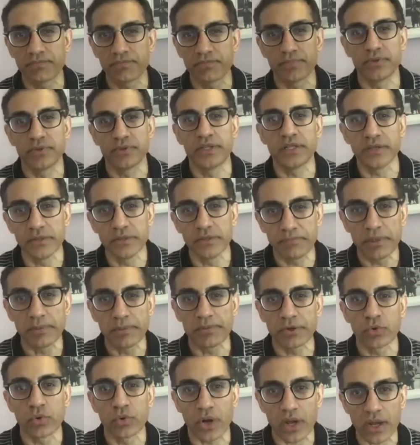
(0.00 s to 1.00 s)
the people
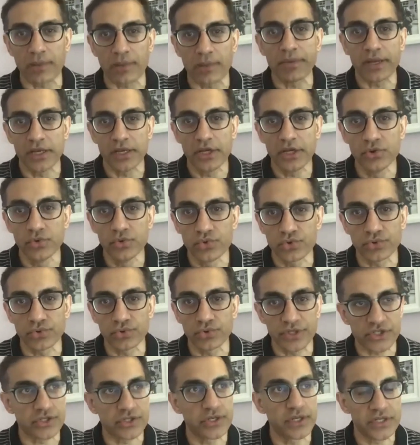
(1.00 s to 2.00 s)
who are coming new to
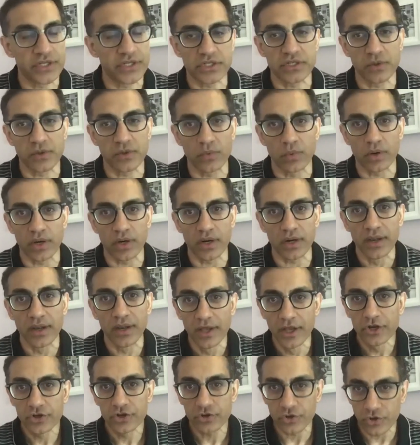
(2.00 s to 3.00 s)
this digital world
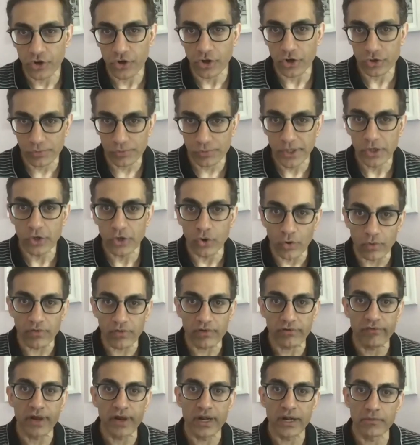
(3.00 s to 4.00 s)
to not to be
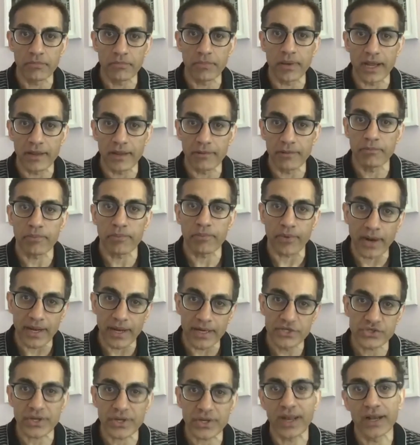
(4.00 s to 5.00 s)
overwhelmed by
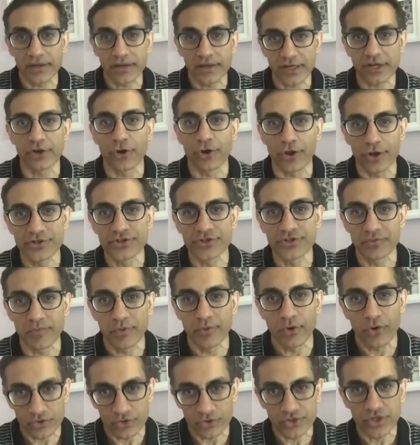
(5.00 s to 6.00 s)
price and technology
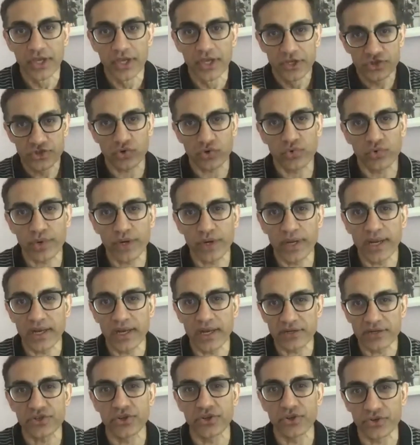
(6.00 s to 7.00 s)
both. So
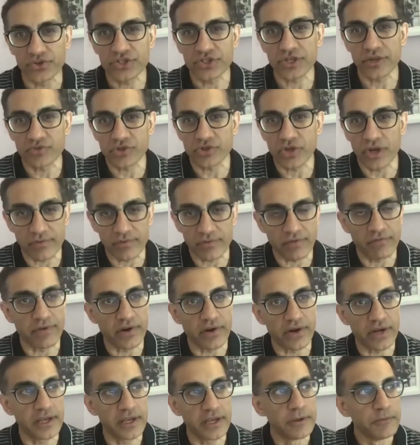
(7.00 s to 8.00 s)
create, some sort of a
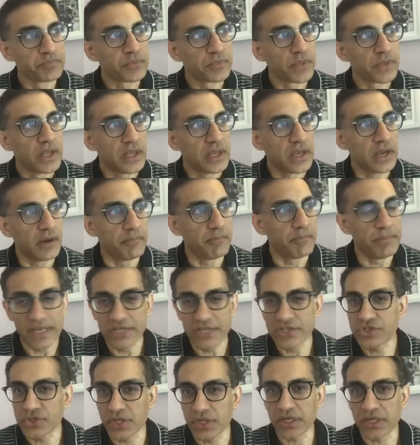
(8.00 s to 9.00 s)
very
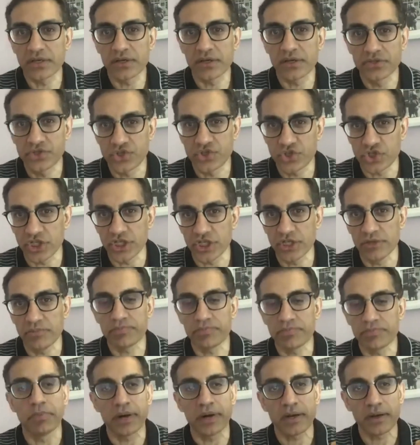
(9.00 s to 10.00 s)
basic, cheap,
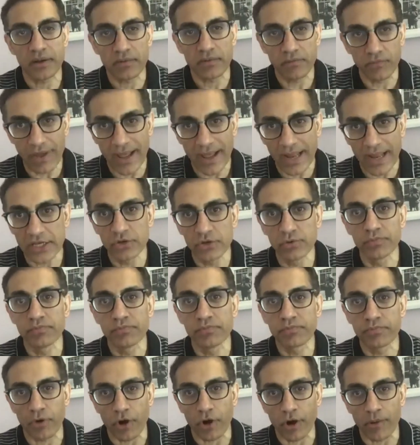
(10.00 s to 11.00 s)
but value
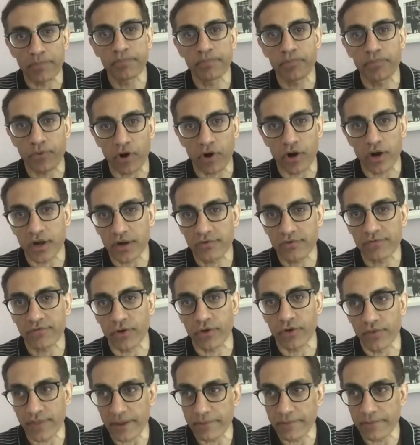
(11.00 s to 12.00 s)
prop product
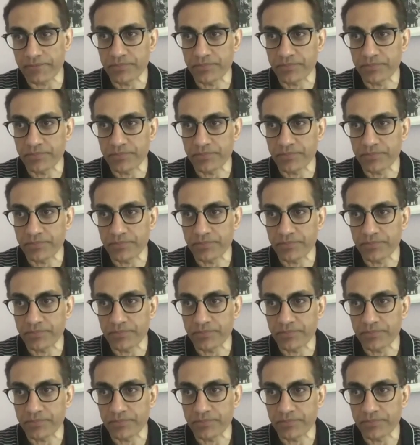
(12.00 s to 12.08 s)
for them.